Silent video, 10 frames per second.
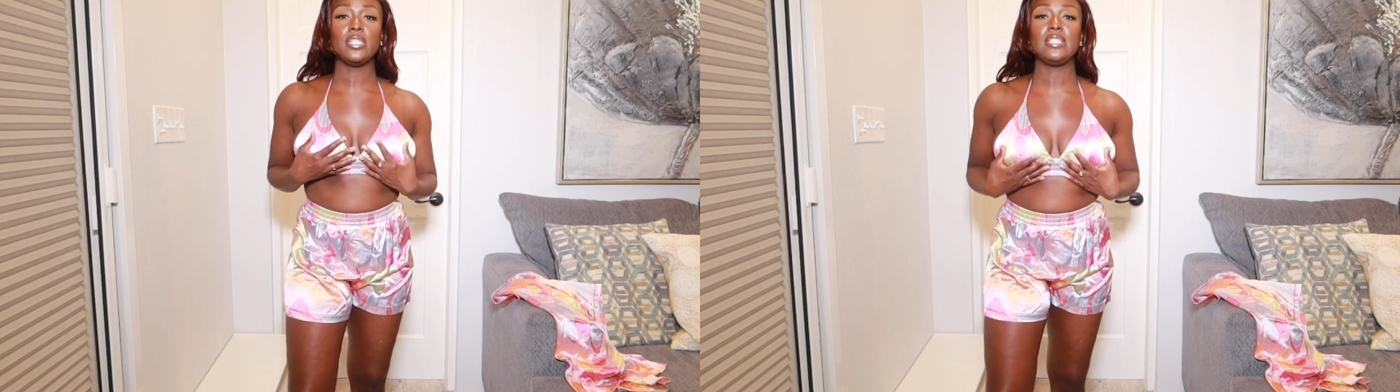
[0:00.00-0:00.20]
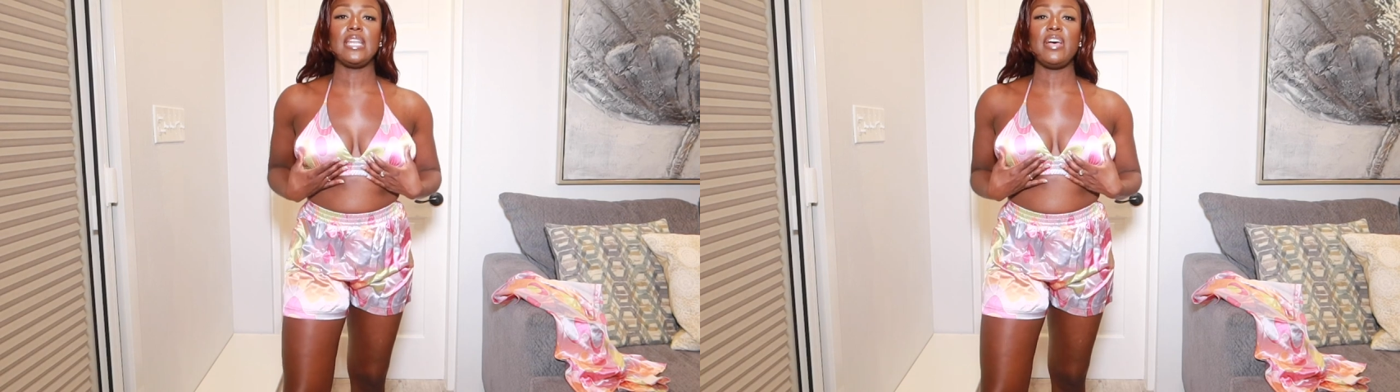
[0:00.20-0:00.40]

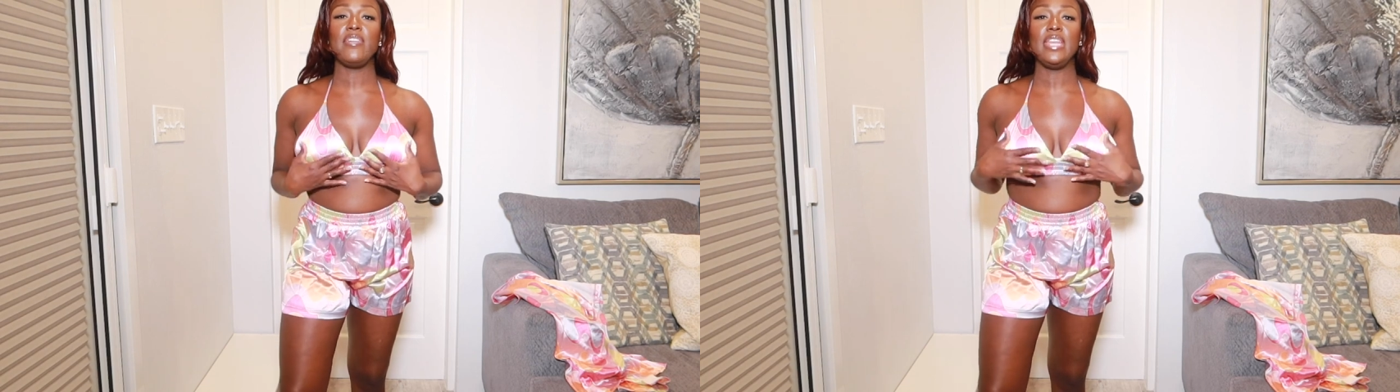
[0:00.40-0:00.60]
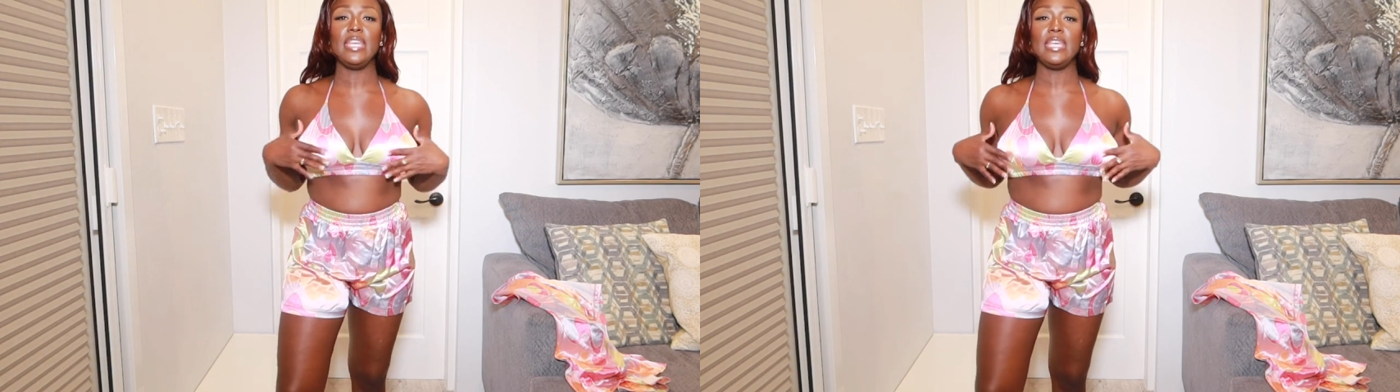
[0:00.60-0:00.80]
doesn't have
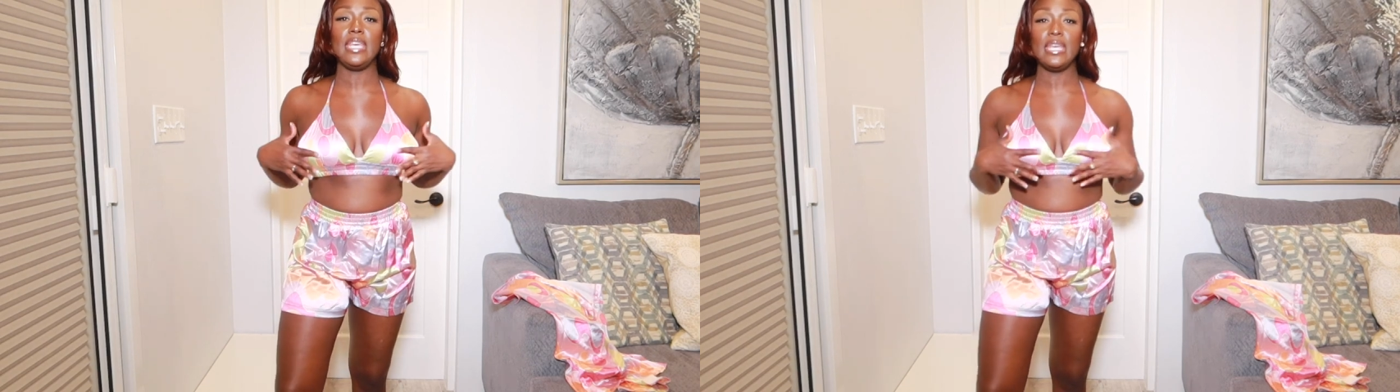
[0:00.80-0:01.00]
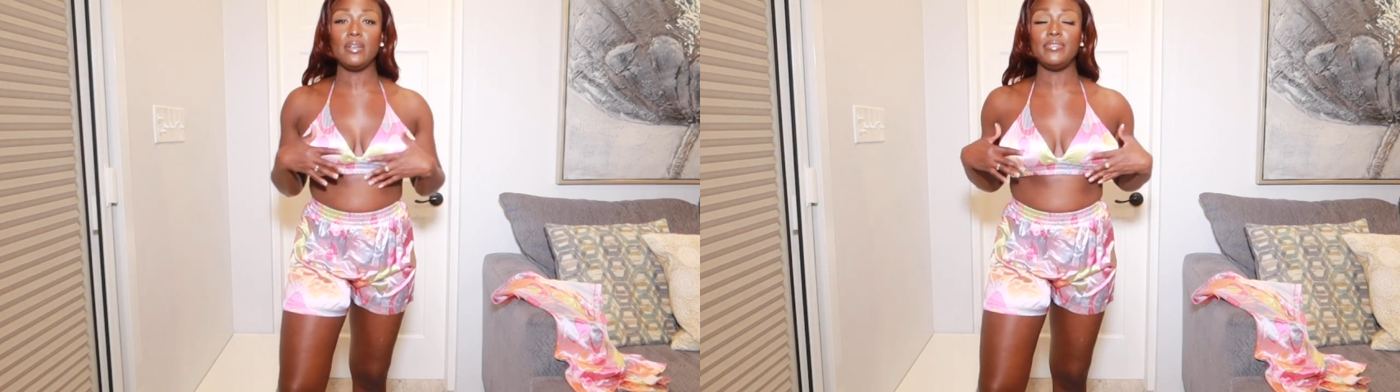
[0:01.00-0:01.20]
any
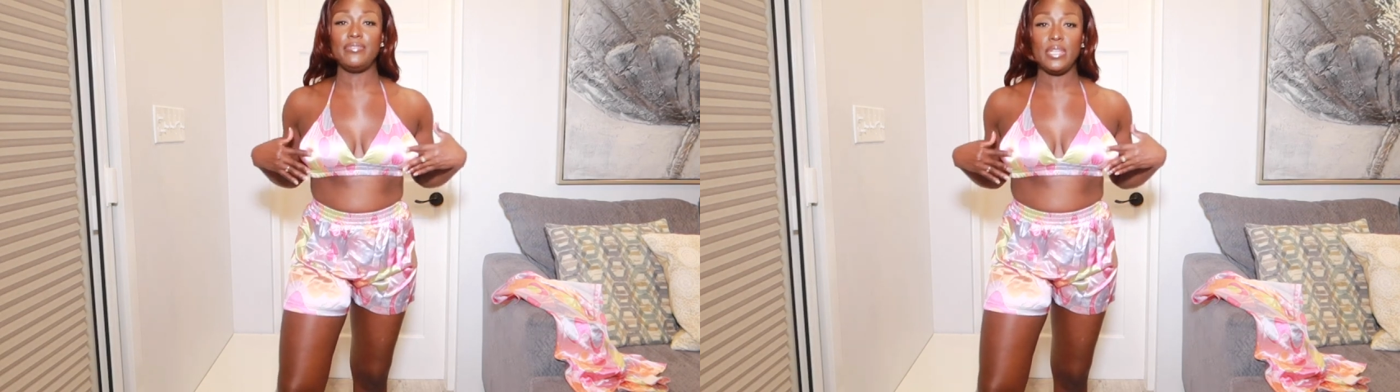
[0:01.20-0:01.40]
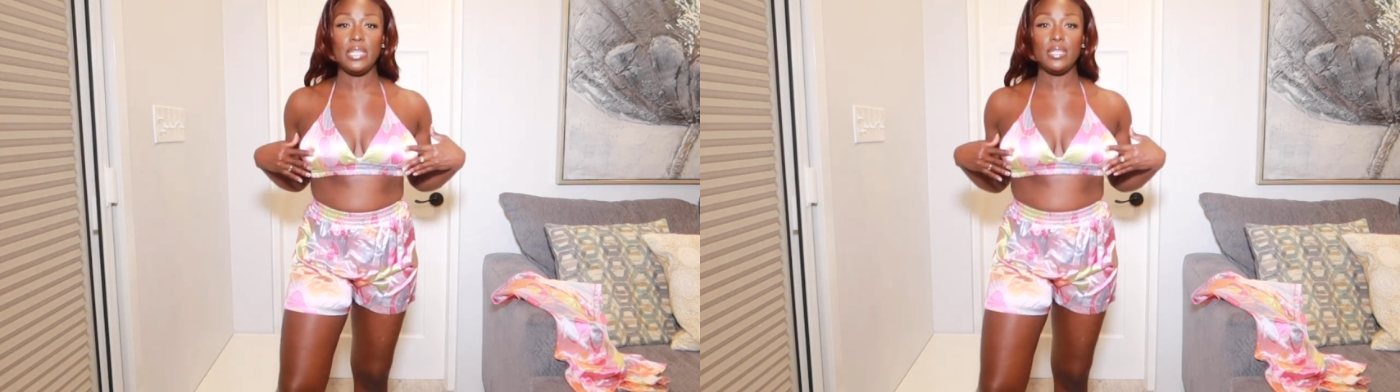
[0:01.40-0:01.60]

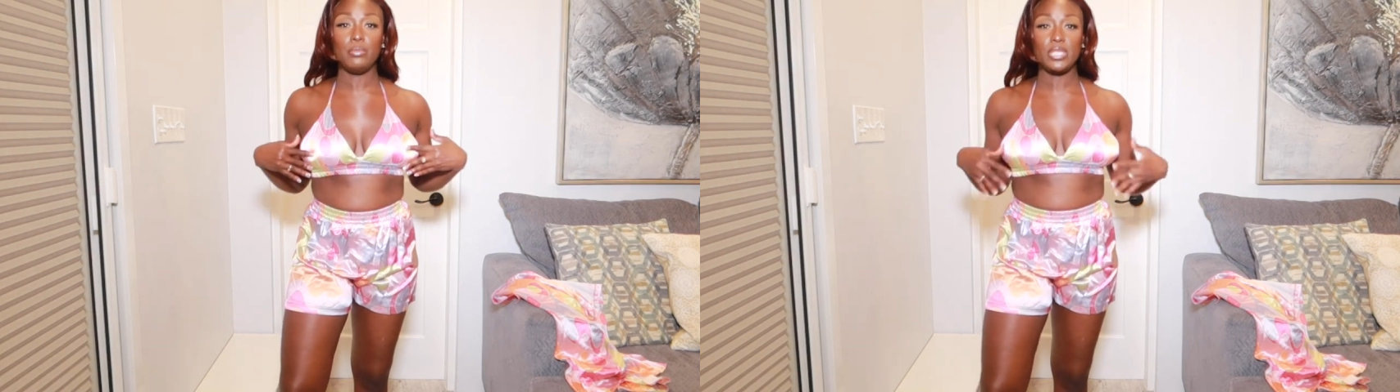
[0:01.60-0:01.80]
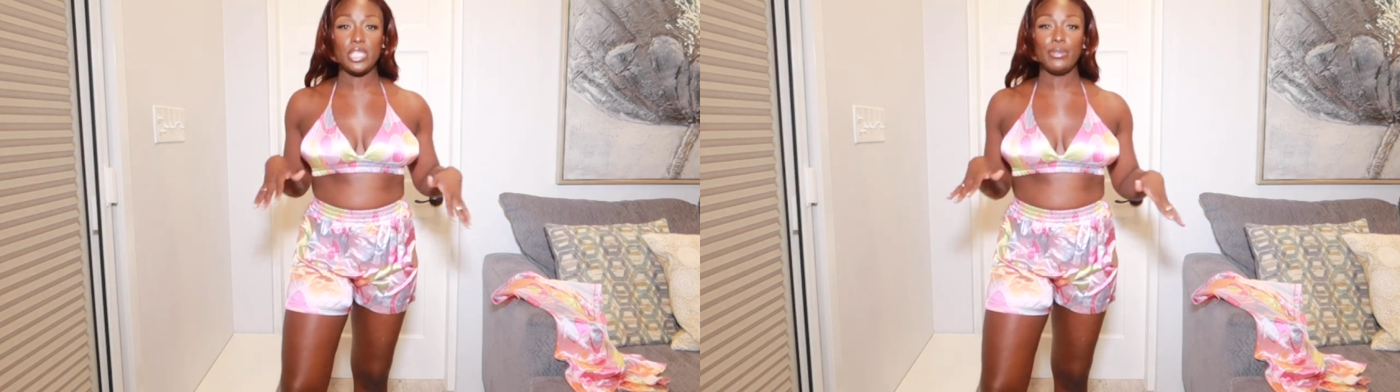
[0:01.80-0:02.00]
give in the
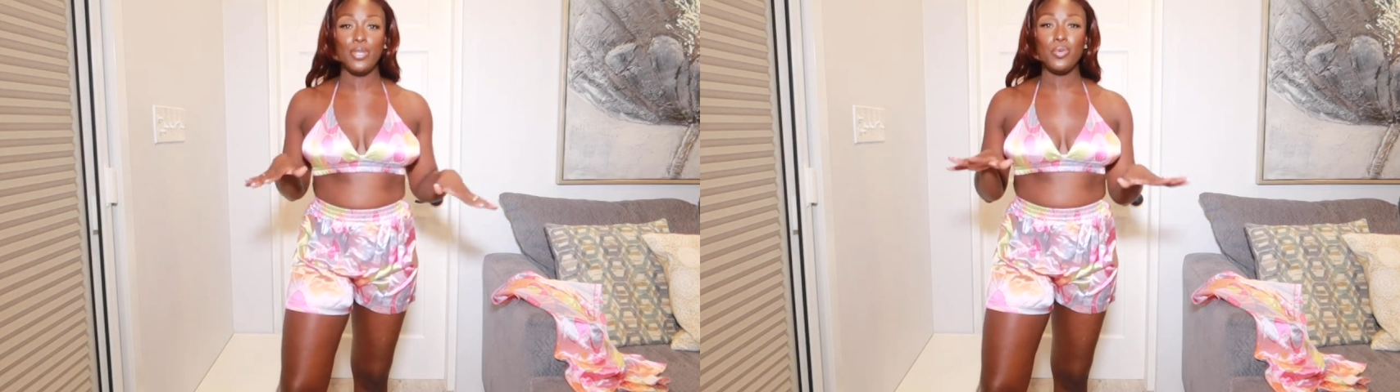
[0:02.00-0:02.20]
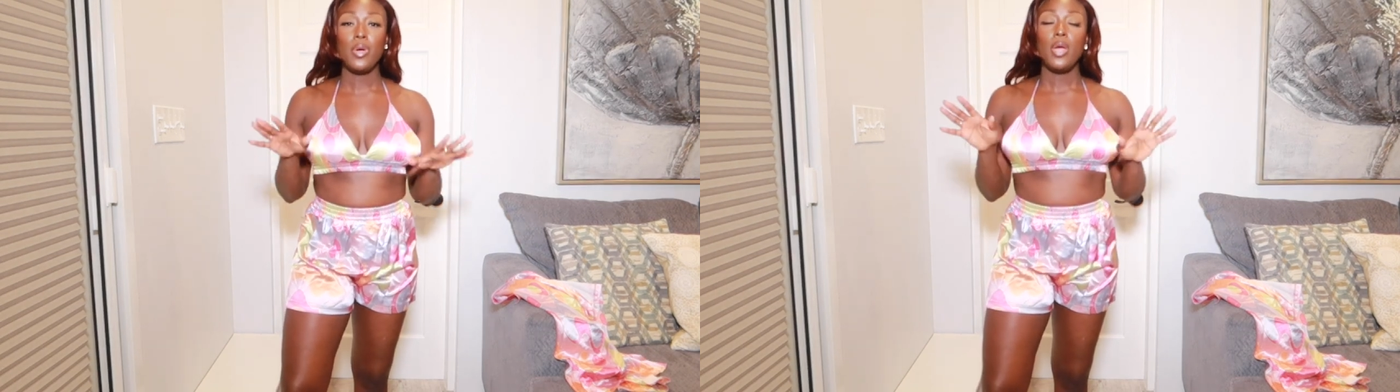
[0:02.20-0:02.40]

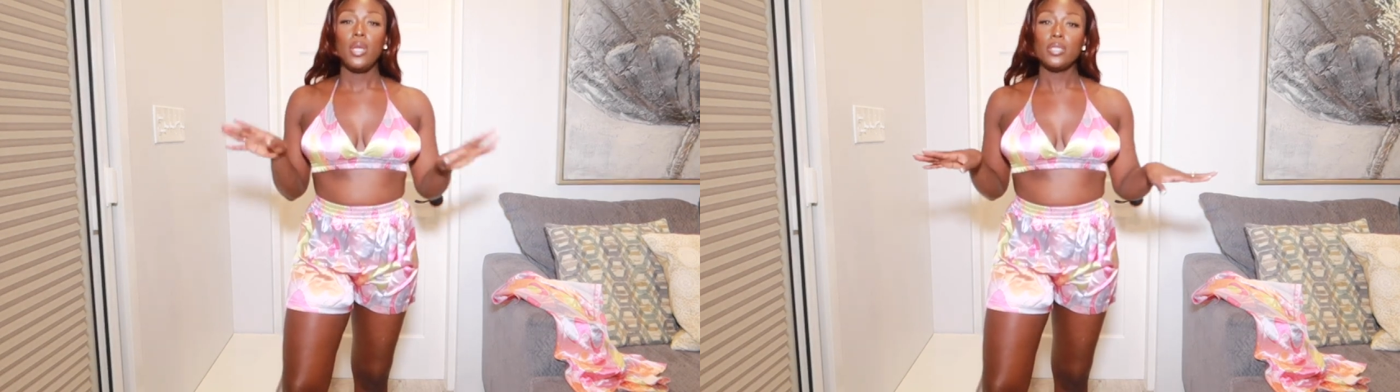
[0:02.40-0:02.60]
material